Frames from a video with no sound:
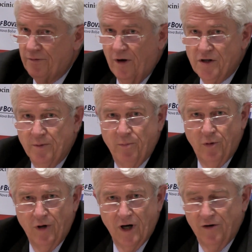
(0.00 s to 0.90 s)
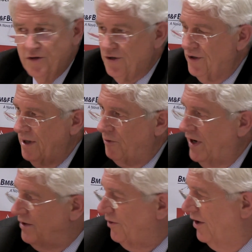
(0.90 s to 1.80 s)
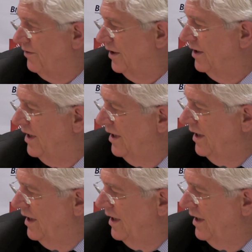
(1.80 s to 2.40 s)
as far as the poor are concerned, I'm quite involved in